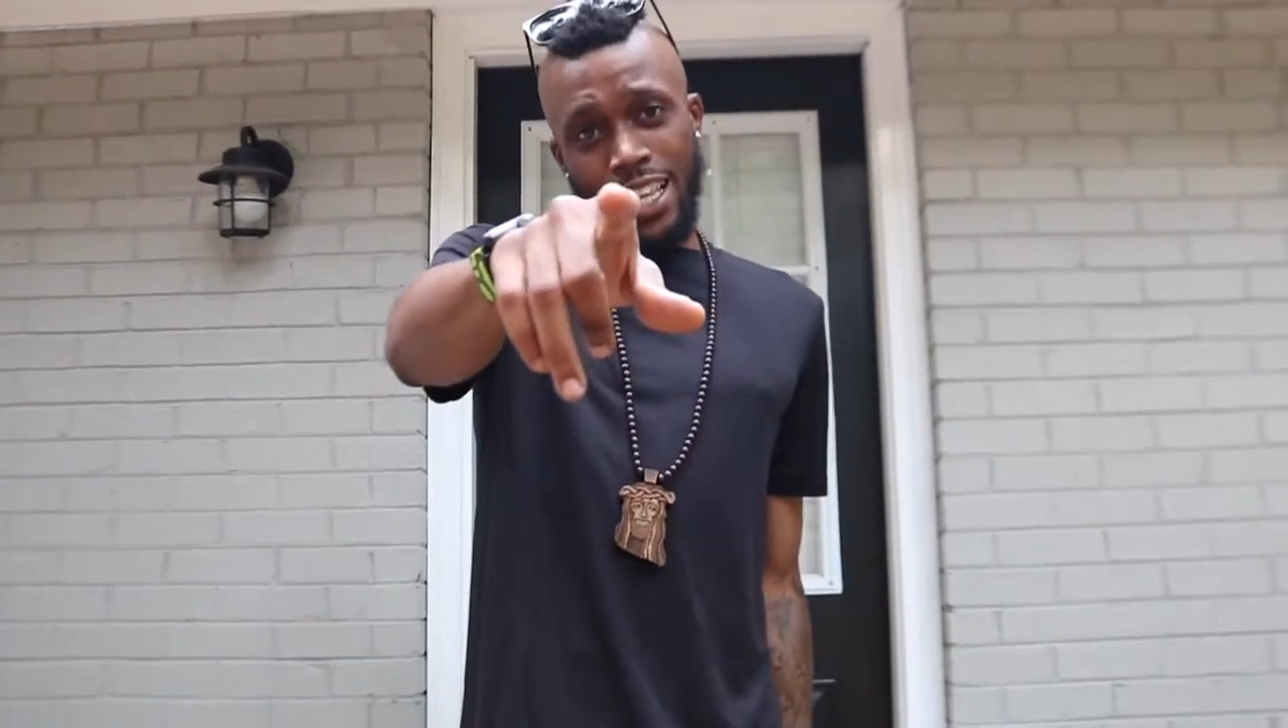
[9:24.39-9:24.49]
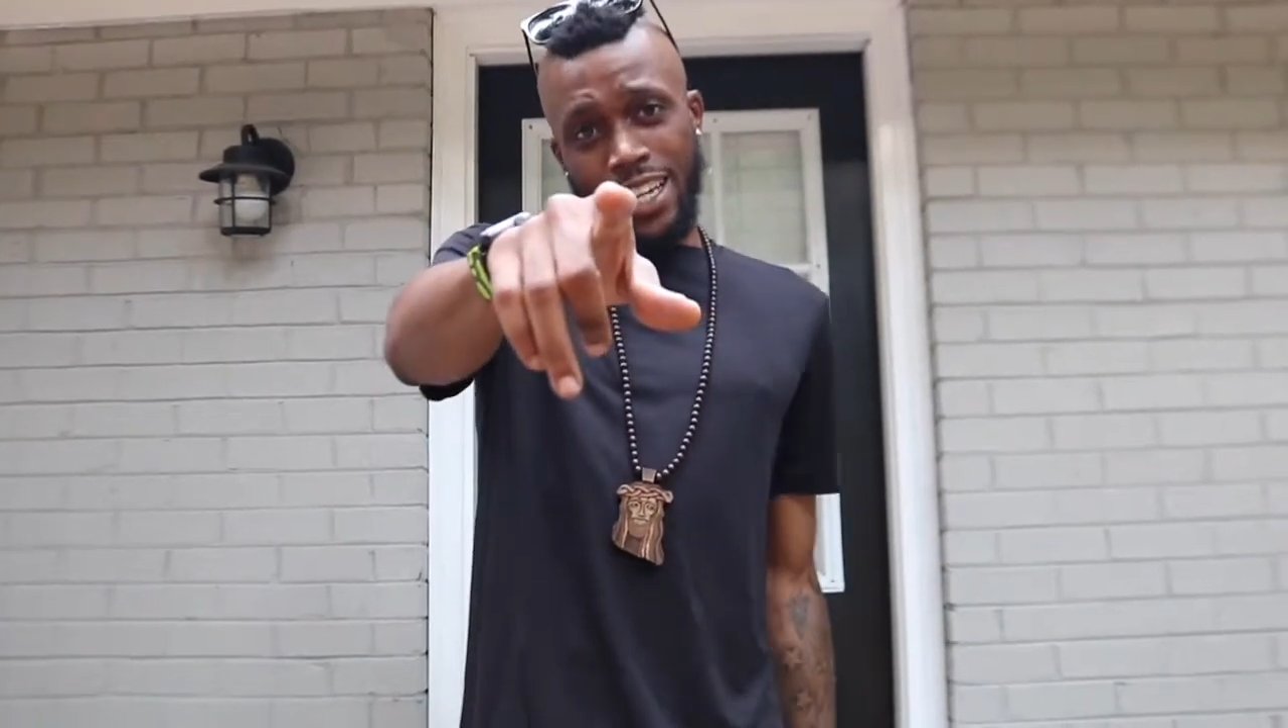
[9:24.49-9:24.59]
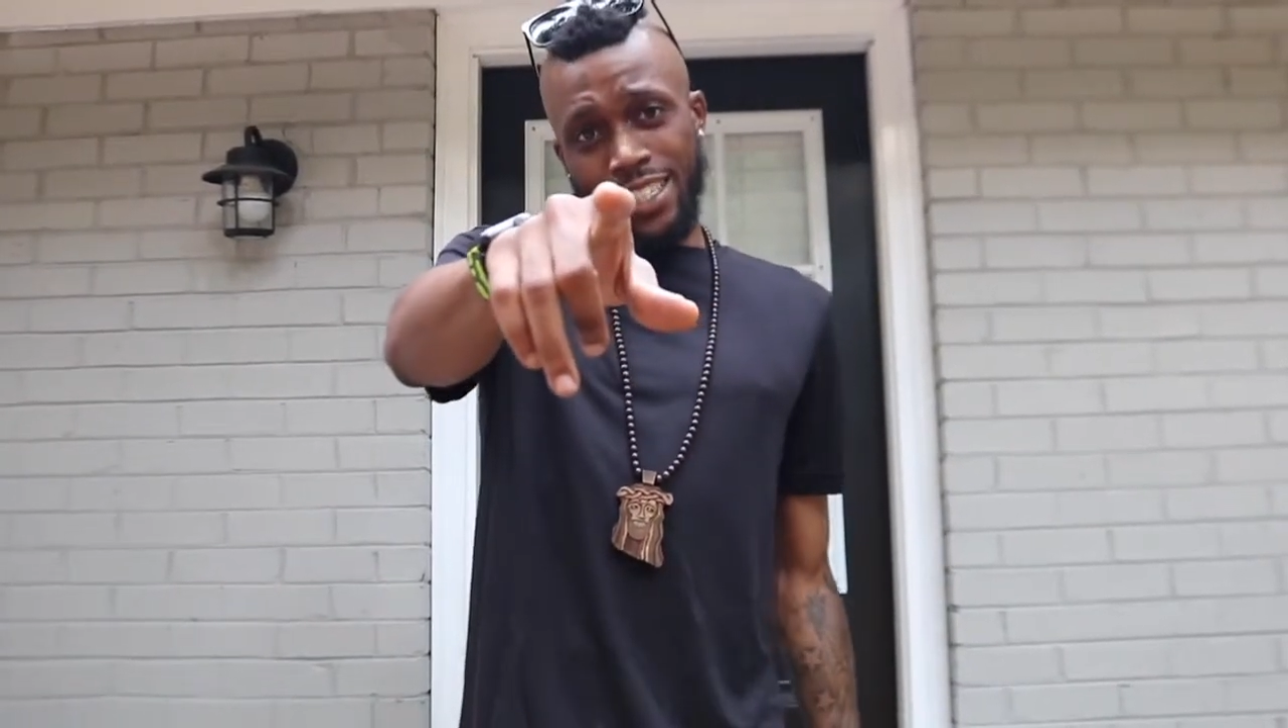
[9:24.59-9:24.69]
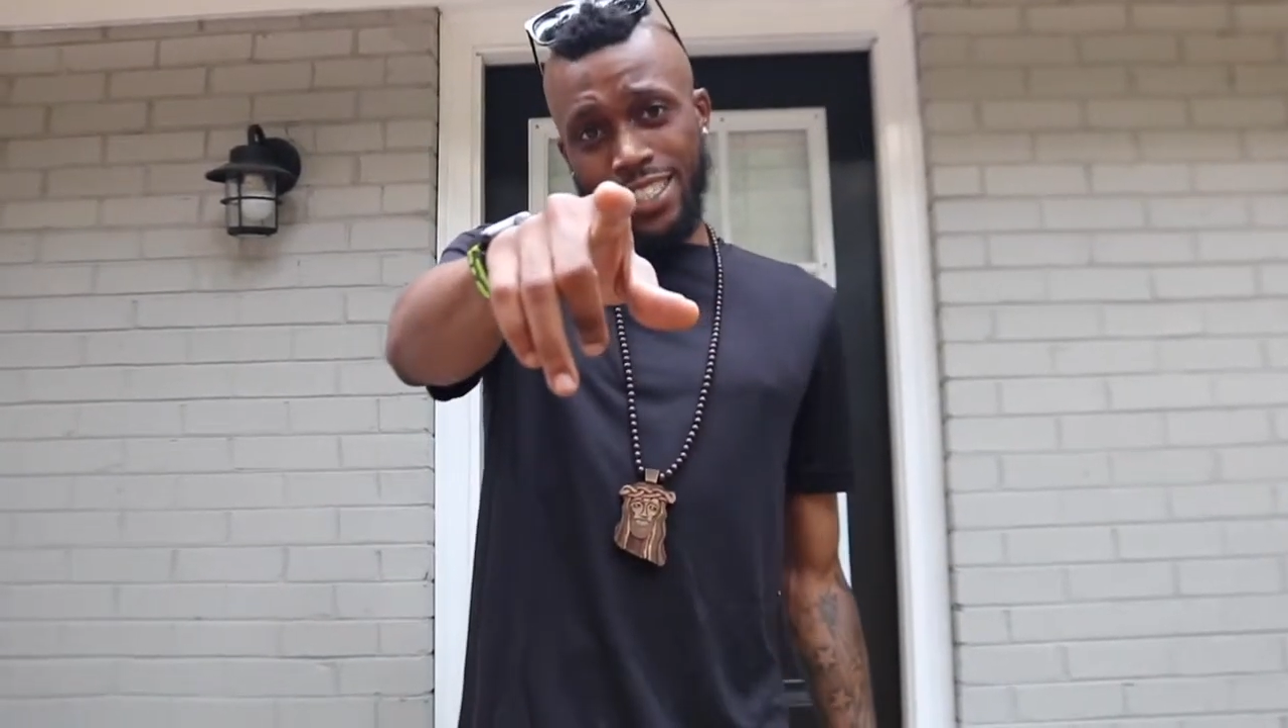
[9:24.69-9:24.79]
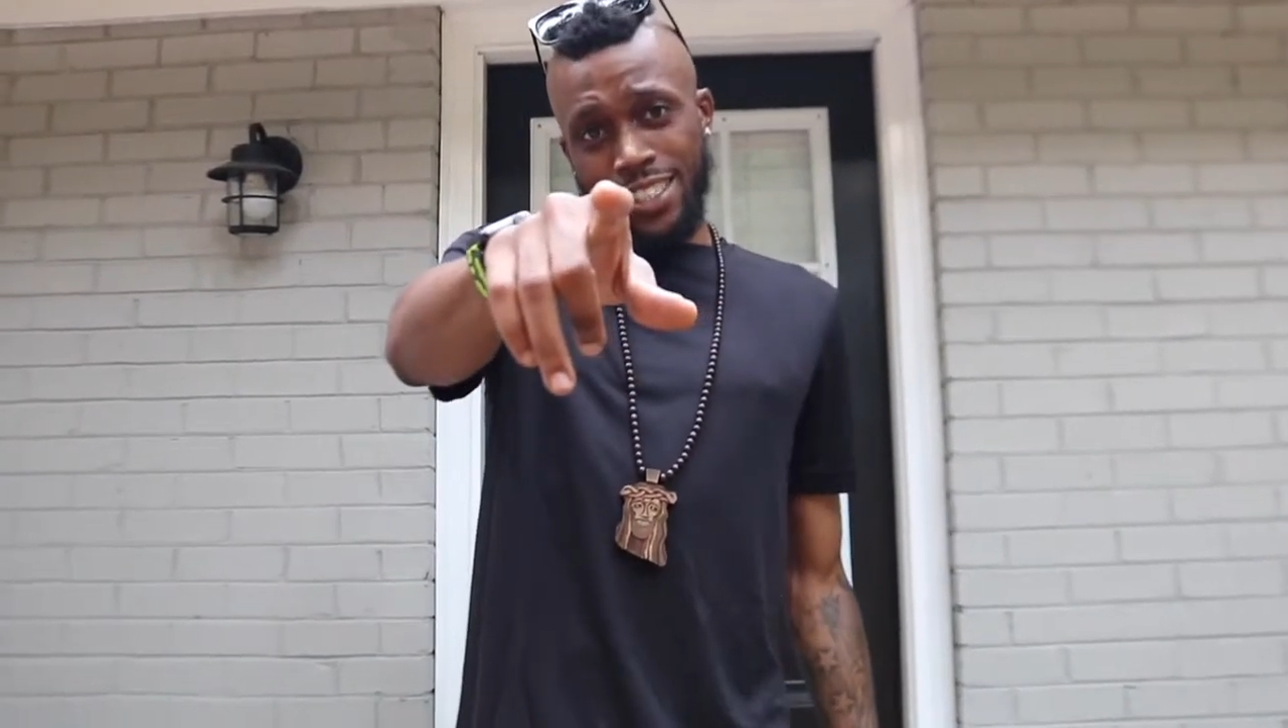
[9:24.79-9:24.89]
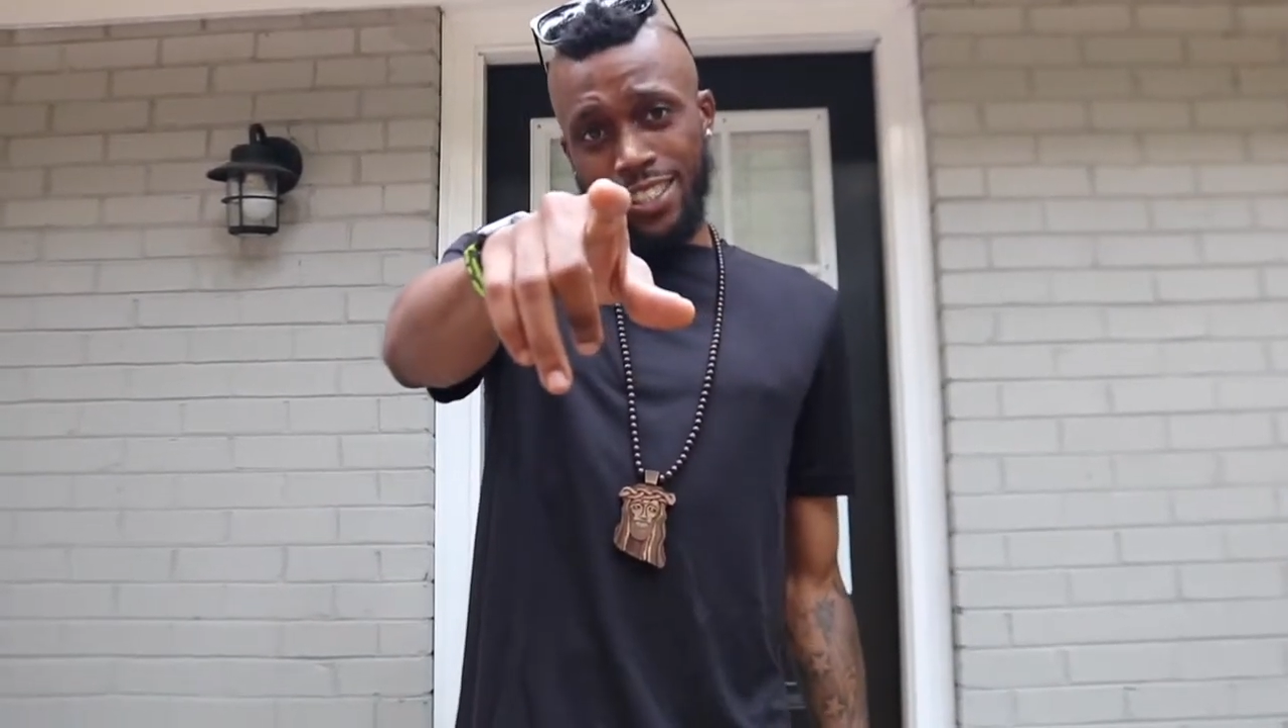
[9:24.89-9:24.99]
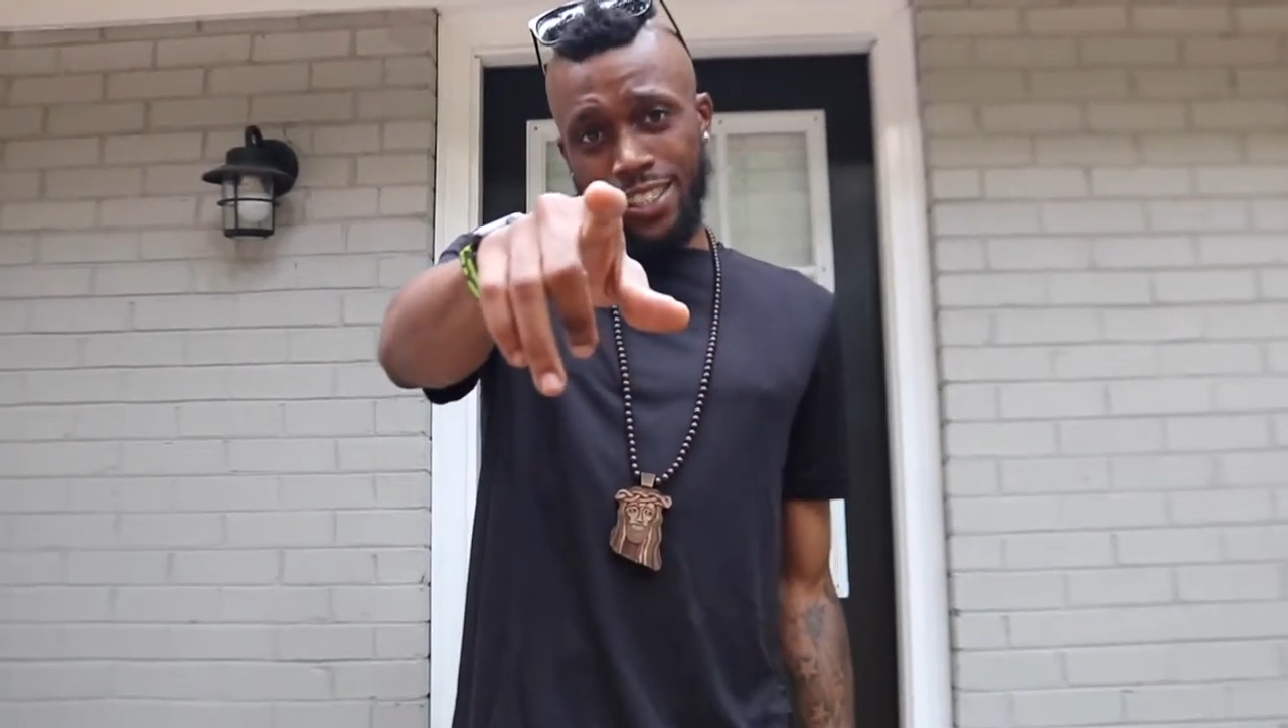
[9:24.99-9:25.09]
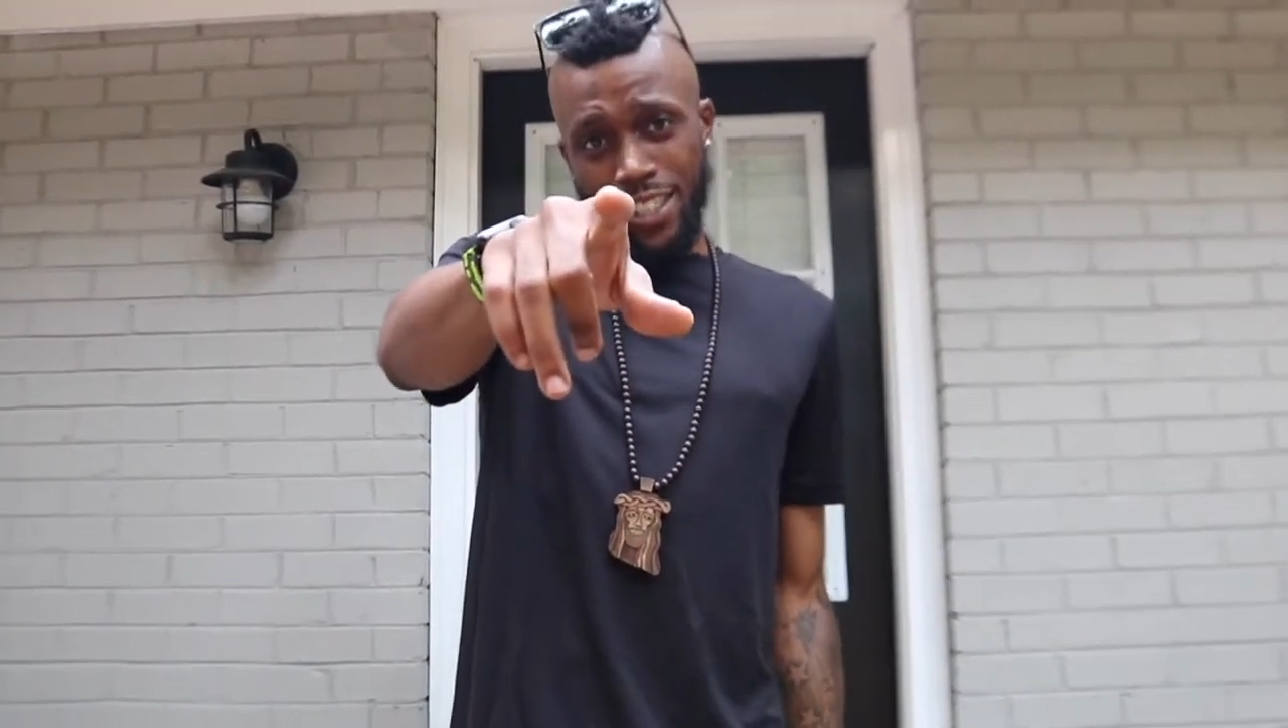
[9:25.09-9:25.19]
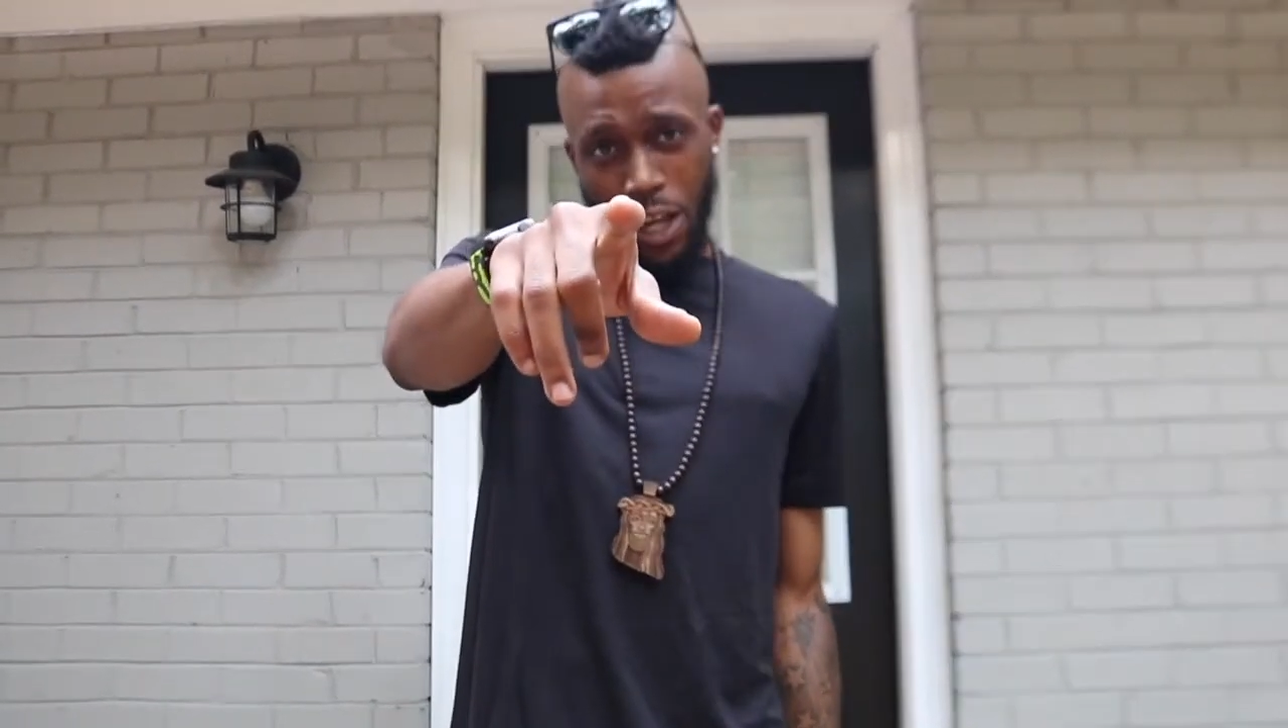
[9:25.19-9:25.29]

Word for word: license.